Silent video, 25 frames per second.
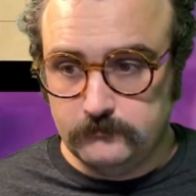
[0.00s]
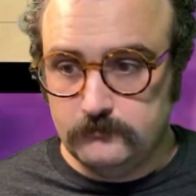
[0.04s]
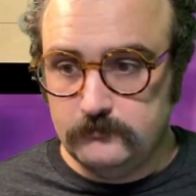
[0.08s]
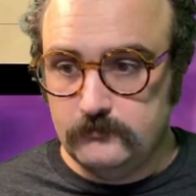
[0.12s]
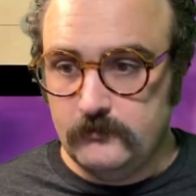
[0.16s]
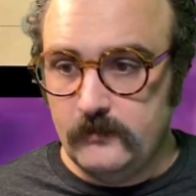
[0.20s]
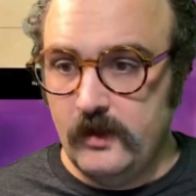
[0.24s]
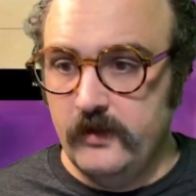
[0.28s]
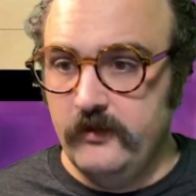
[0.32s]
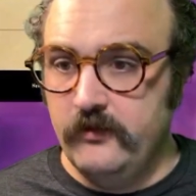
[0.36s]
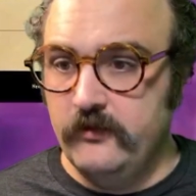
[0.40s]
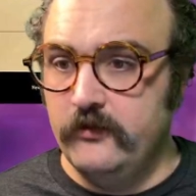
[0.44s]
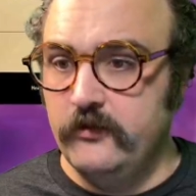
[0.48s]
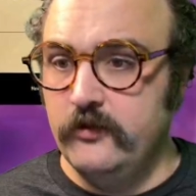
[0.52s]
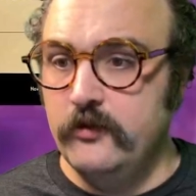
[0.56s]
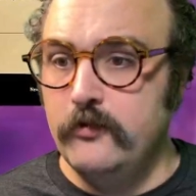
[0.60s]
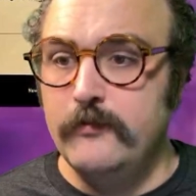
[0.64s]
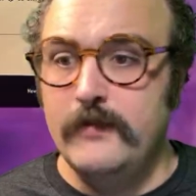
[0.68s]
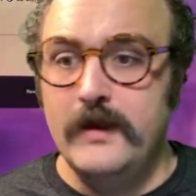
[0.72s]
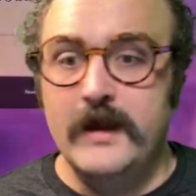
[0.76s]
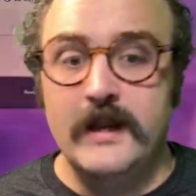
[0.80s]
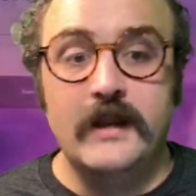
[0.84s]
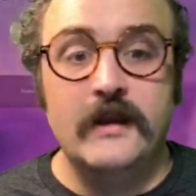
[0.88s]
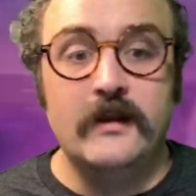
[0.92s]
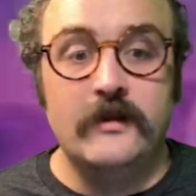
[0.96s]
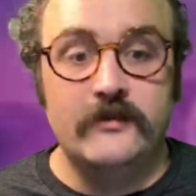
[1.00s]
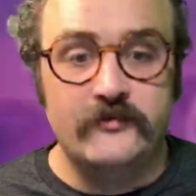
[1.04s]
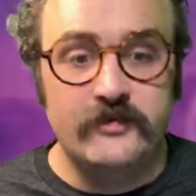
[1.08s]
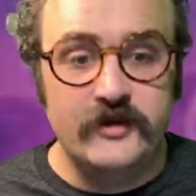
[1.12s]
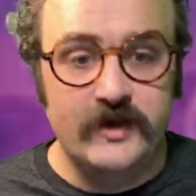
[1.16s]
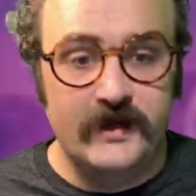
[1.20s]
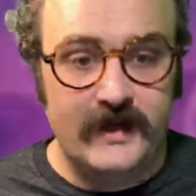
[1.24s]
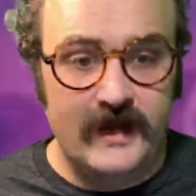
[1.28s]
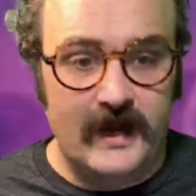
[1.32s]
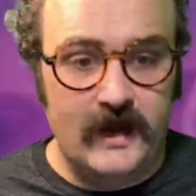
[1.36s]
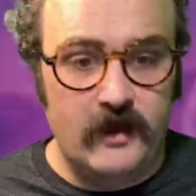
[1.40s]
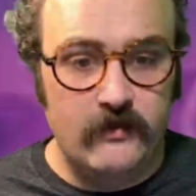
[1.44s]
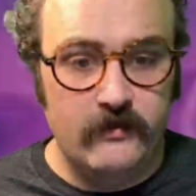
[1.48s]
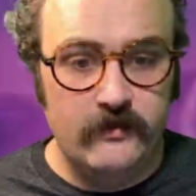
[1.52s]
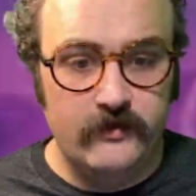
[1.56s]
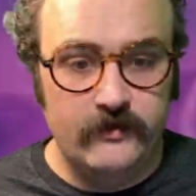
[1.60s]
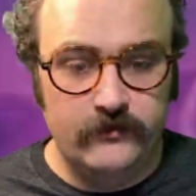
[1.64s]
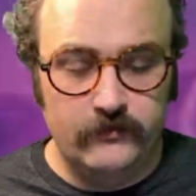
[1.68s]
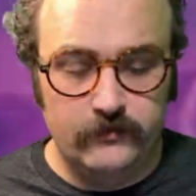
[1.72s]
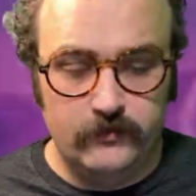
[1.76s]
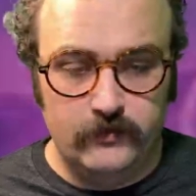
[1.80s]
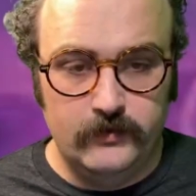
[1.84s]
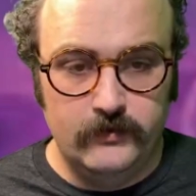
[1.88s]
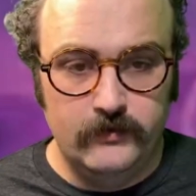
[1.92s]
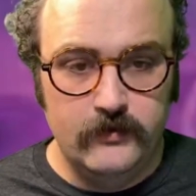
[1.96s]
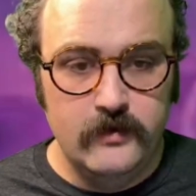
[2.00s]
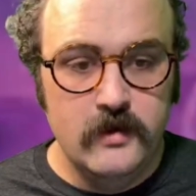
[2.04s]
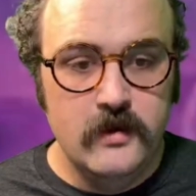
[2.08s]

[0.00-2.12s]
Let's zoom in and check out this one.